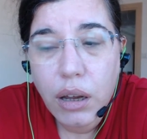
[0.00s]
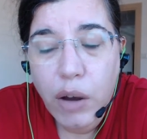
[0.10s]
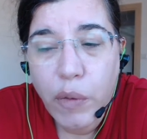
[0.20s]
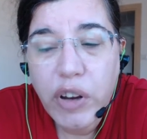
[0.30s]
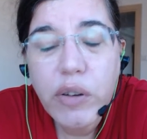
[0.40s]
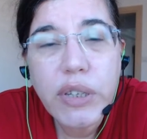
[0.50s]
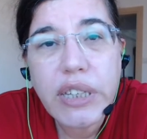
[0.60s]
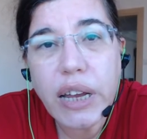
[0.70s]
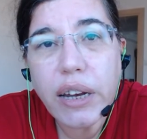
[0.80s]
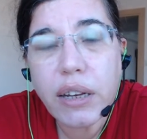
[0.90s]
And when you
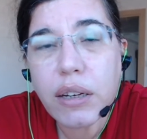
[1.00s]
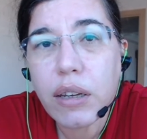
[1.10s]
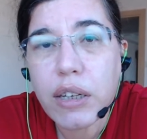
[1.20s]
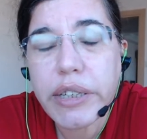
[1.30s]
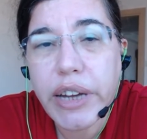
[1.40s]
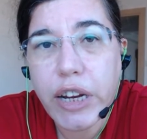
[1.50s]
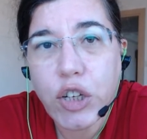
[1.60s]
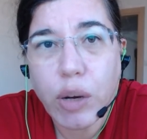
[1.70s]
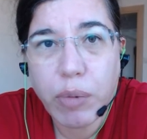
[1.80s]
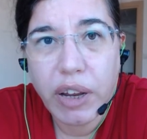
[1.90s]
set the stage
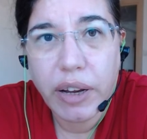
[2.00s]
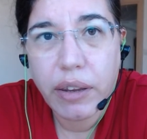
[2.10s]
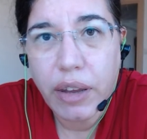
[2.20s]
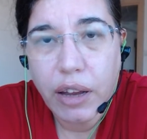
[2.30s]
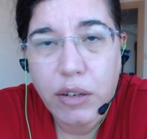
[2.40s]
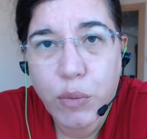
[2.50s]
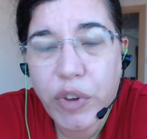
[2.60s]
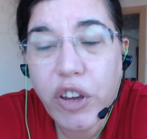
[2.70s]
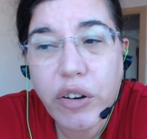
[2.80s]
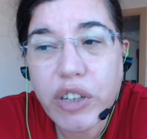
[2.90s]
up like that,
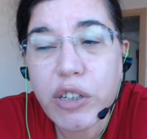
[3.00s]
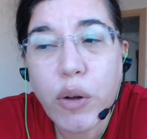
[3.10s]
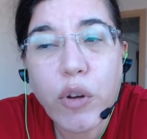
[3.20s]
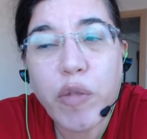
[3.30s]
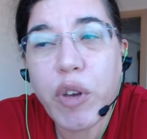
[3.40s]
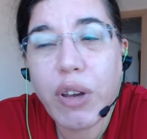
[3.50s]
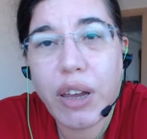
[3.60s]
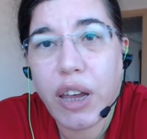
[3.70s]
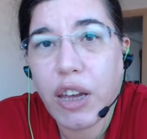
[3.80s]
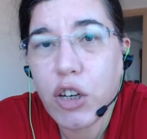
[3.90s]
where there is no
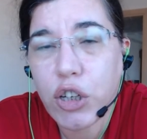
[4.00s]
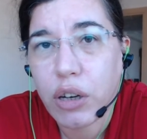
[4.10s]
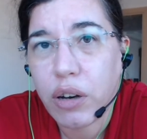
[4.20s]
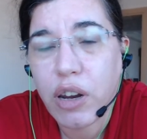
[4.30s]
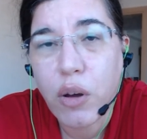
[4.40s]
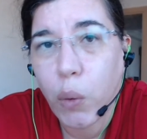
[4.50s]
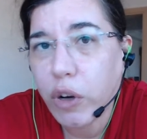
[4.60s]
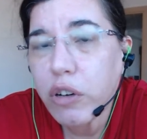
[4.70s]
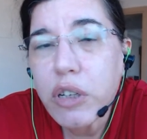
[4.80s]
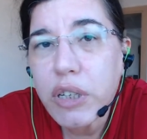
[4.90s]
communication and no
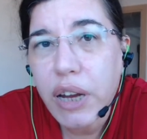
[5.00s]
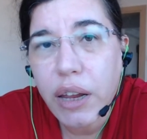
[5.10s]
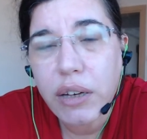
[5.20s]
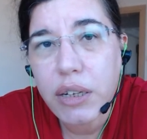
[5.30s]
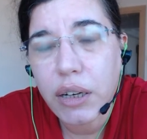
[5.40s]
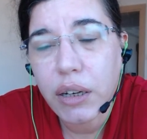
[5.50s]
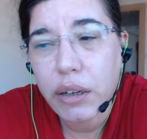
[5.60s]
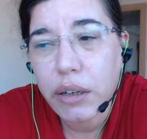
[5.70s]
understanding,